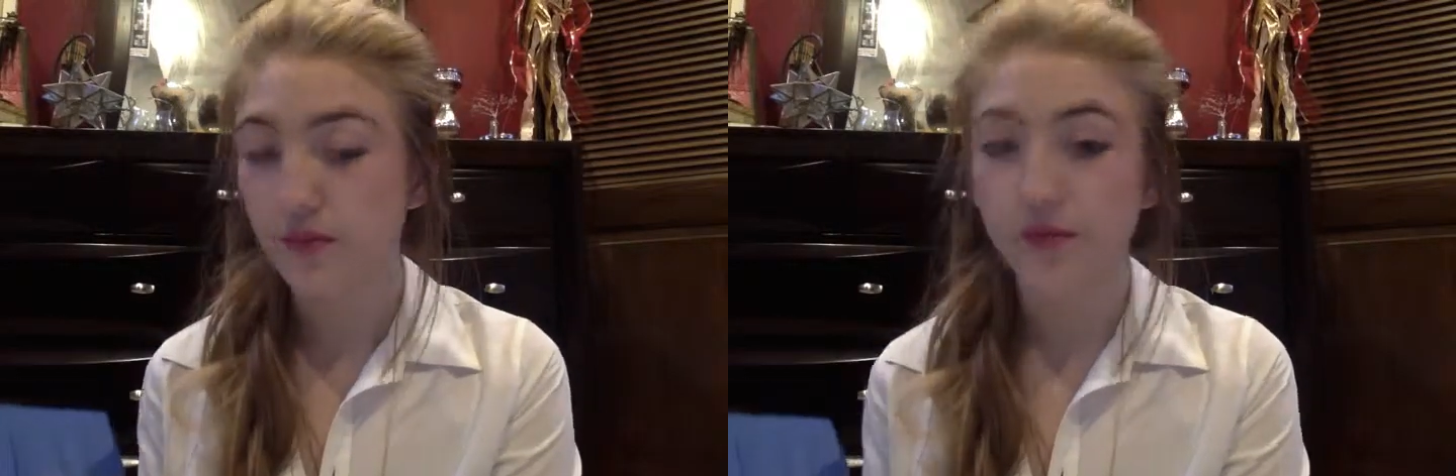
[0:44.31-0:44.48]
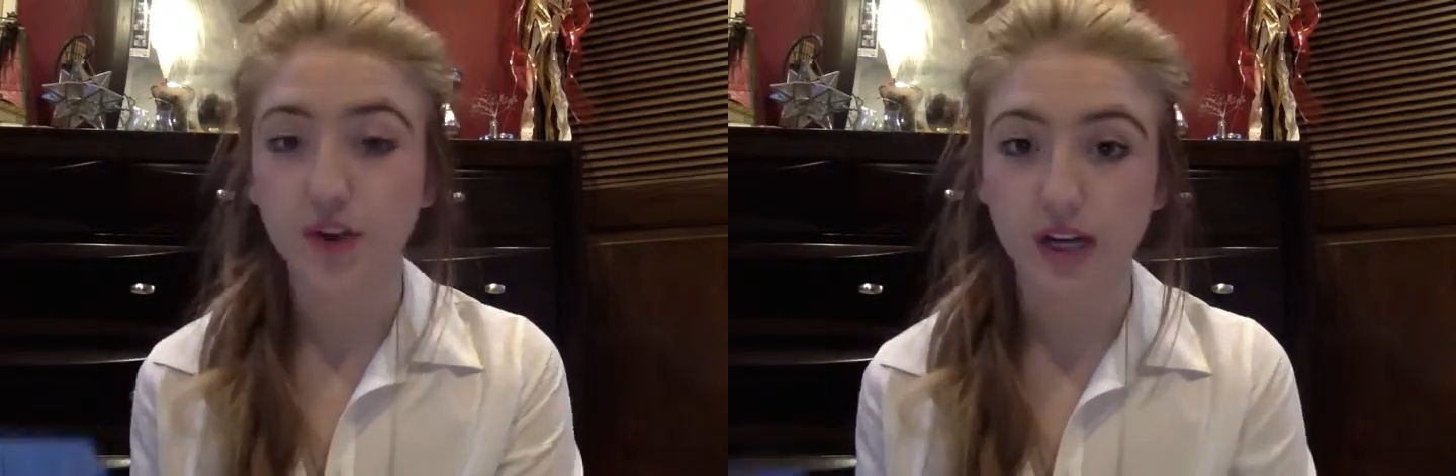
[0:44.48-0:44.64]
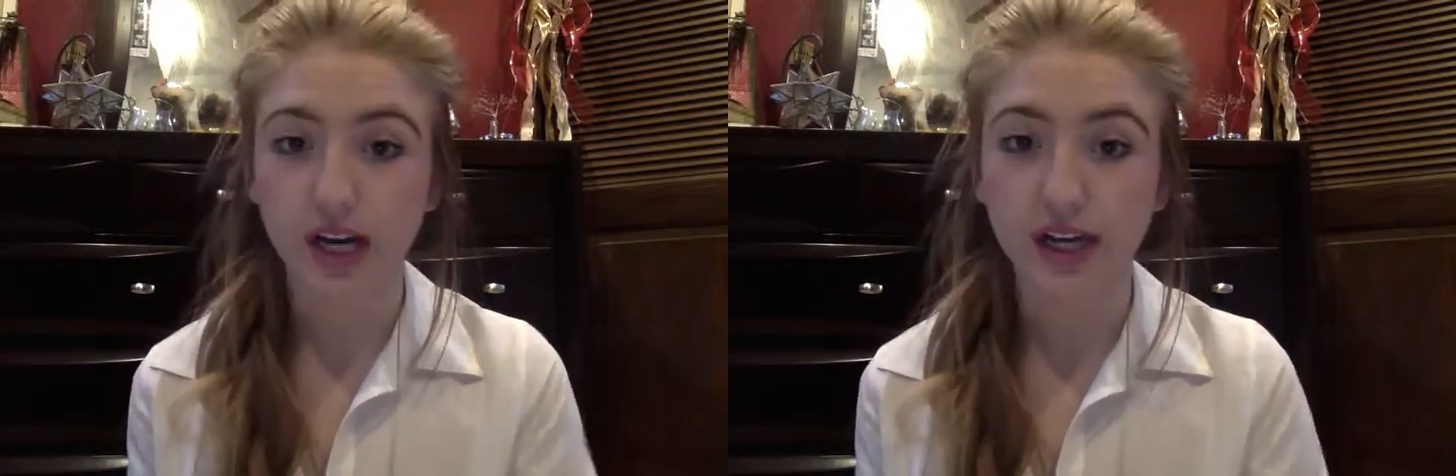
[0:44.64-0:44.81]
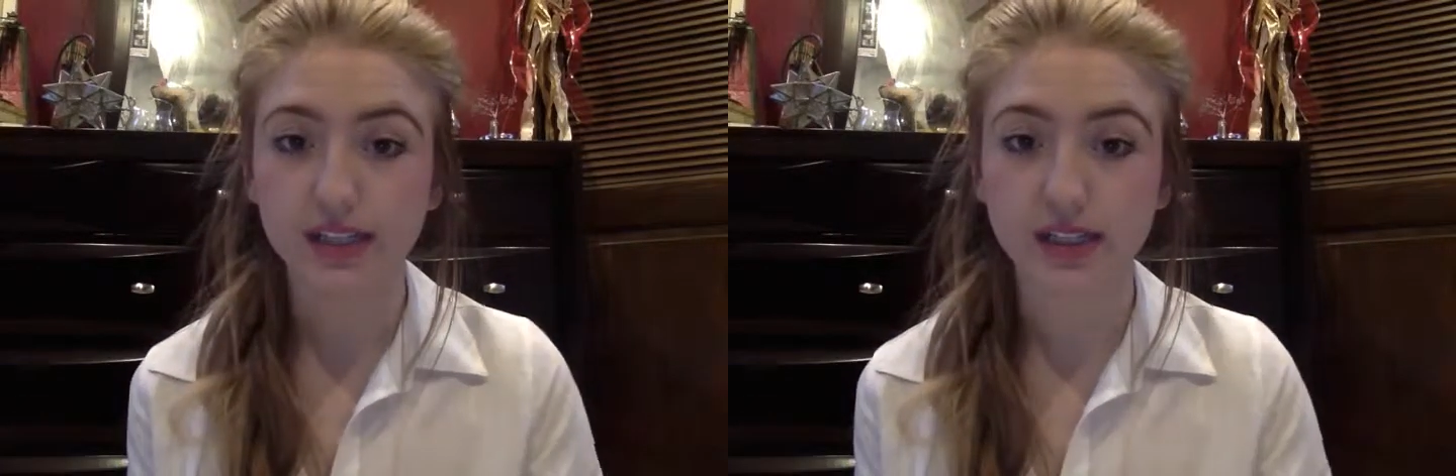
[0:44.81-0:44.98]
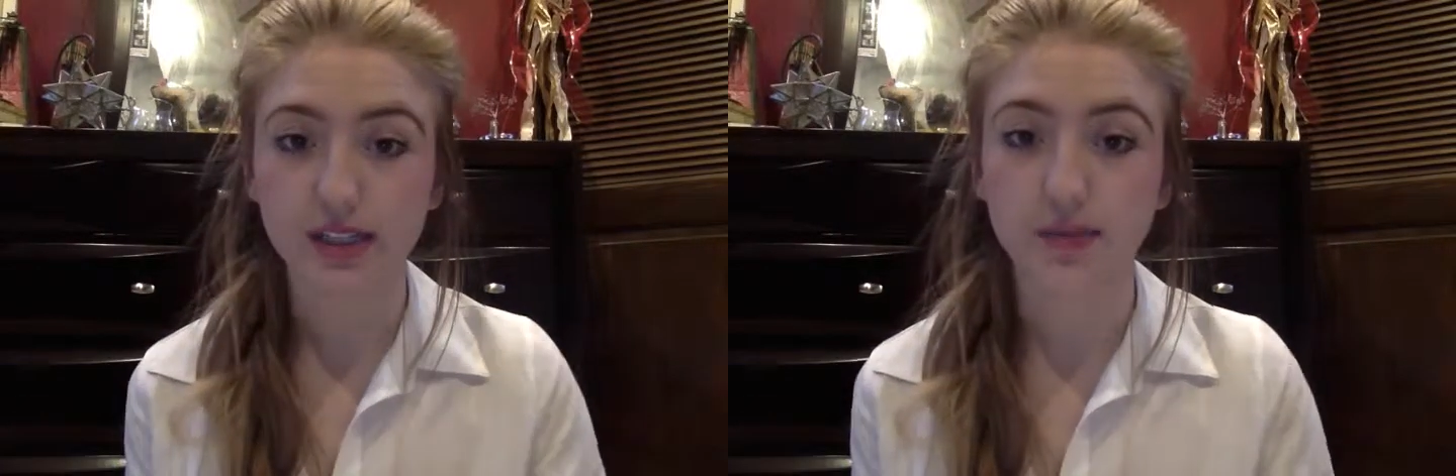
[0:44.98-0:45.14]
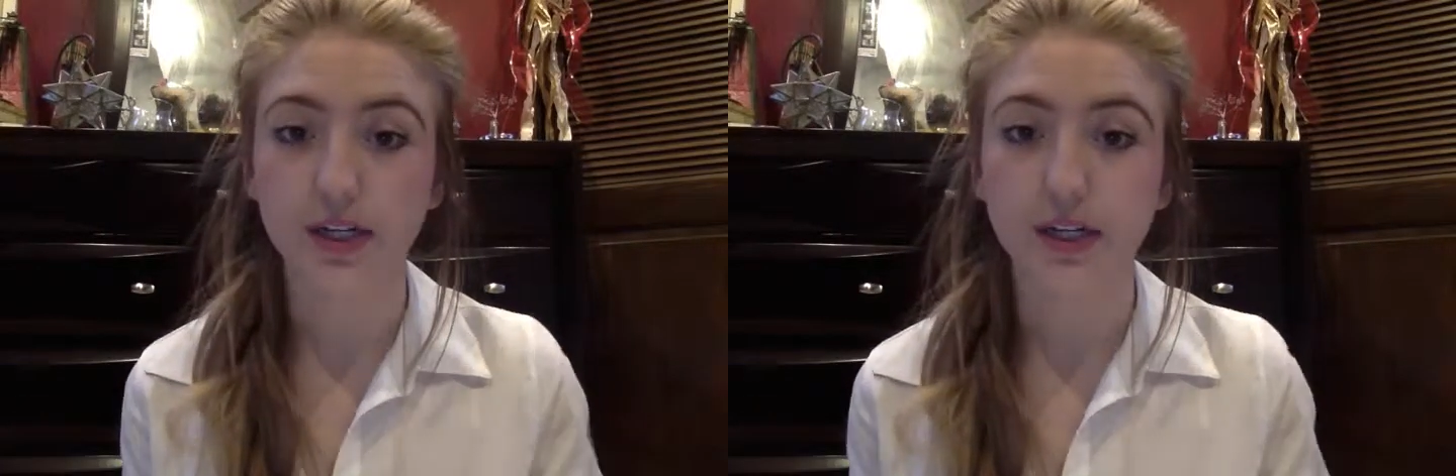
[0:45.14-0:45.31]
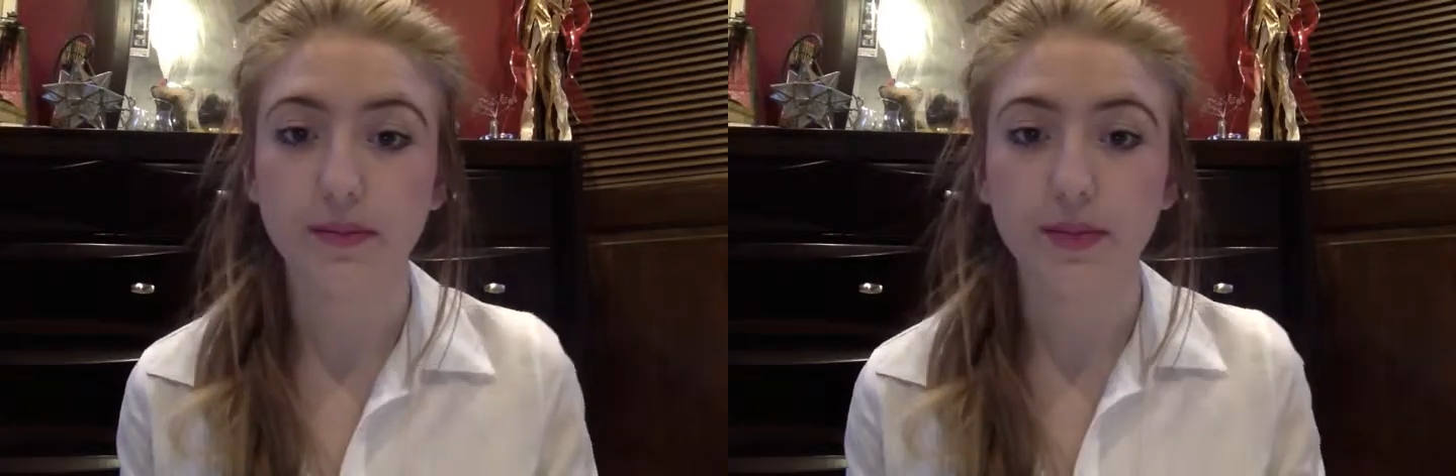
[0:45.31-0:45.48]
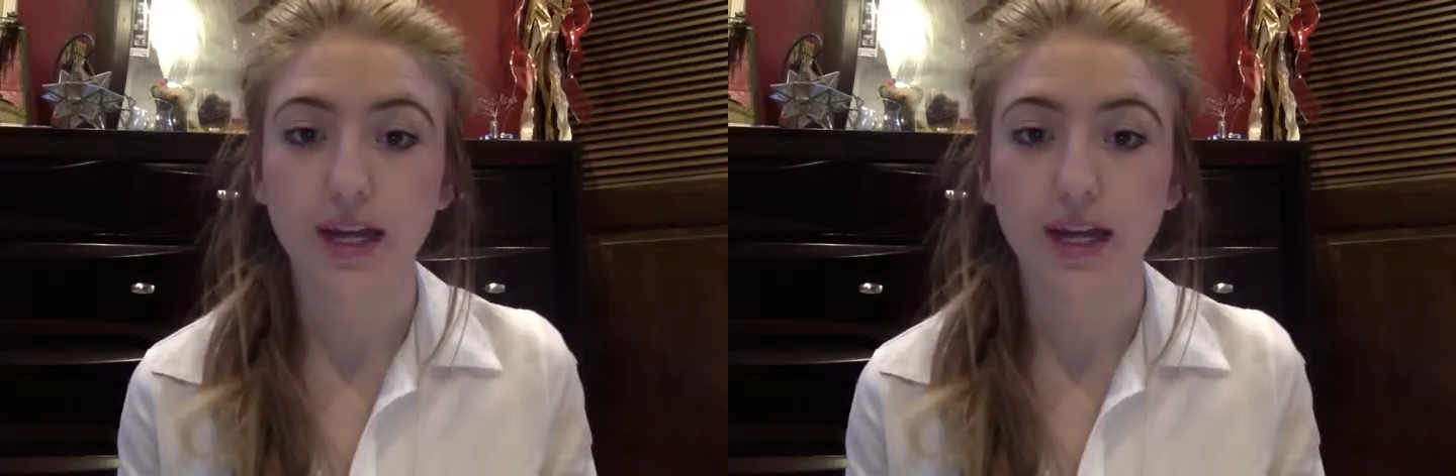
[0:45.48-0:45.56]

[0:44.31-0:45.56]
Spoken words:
for the customer